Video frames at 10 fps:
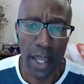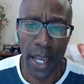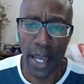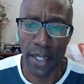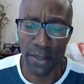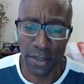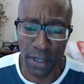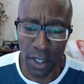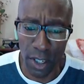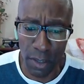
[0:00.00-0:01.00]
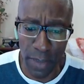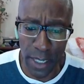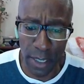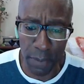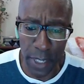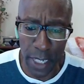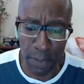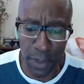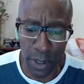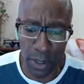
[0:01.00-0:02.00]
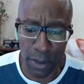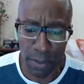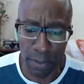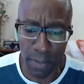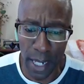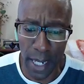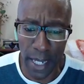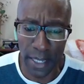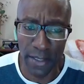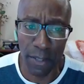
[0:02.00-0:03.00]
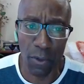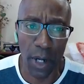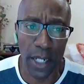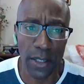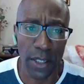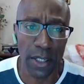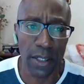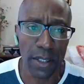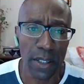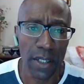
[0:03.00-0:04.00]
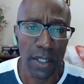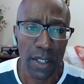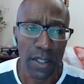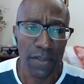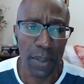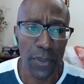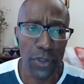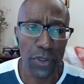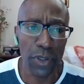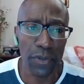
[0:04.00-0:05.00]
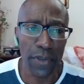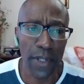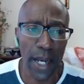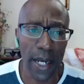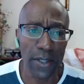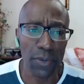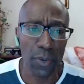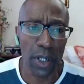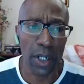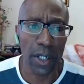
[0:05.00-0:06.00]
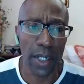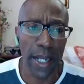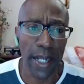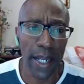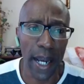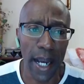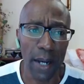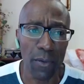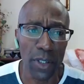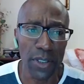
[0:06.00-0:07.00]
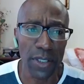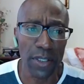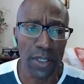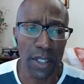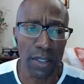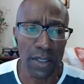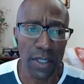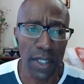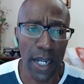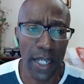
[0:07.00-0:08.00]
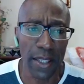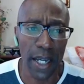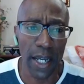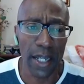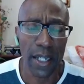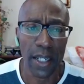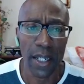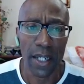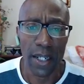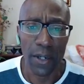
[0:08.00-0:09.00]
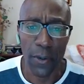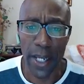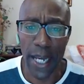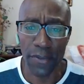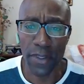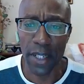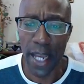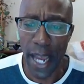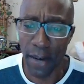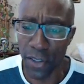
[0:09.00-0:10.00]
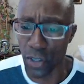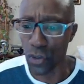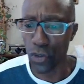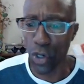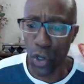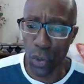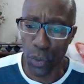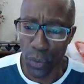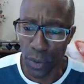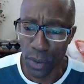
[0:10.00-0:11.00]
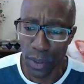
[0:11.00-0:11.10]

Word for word: And so many people, minds have wandered from the truth of God's word. And God wants us to know tonight that we have to have control